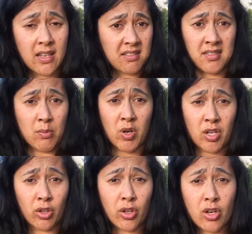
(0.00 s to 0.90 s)
Is
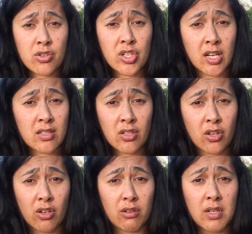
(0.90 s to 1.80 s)
someone allergic
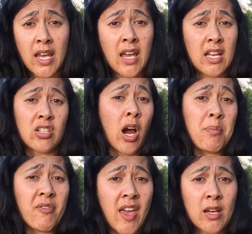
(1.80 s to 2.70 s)
to a
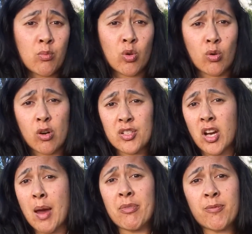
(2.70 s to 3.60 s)
type of animal or a
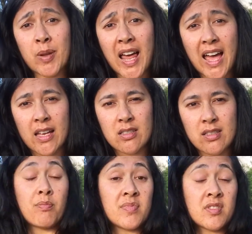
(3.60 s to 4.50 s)
type of
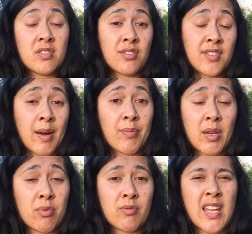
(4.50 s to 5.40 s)
plant? Do some
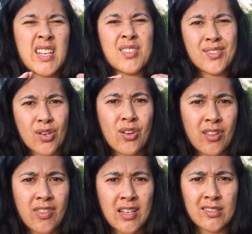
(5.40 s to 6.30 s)
people need
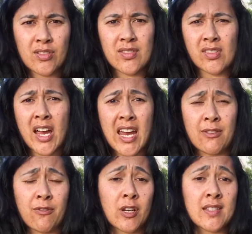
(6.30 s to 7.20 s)
certain things on
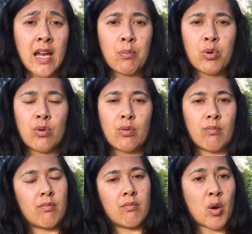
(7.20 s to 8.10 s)
site, for example
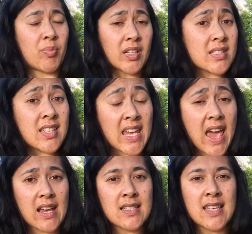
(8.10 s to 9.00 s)
mobility
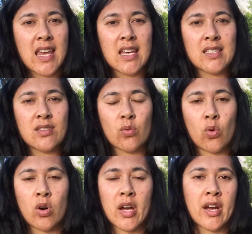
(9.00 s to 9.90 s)
access,
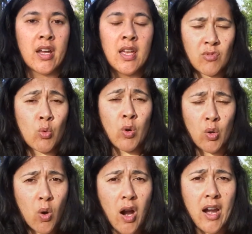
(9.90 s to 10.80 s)
or
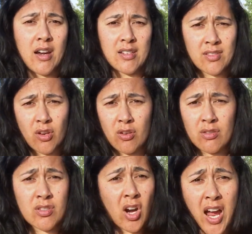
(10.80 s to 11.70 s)
require a
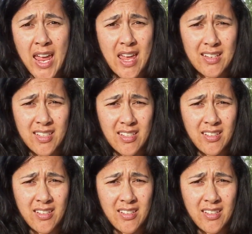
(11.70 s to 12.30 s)
certain diet?